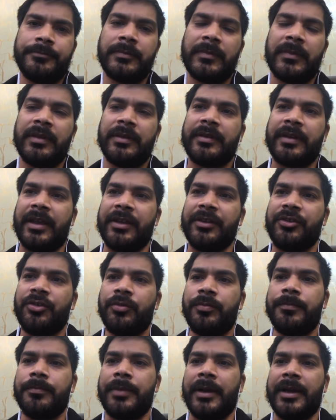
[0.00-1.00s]
Thank
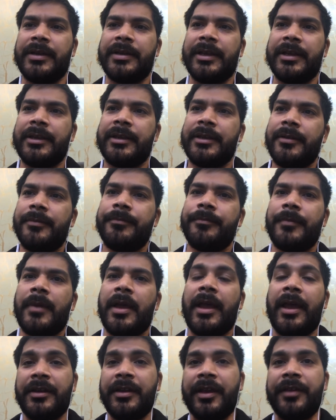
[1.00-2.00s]
you. Bye. Take care.
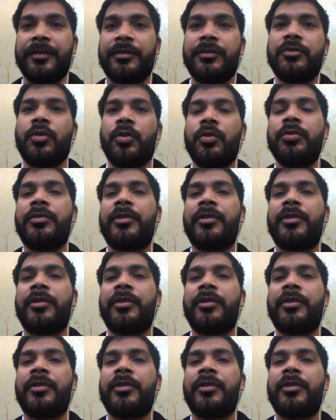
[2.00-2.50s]
And yes, don't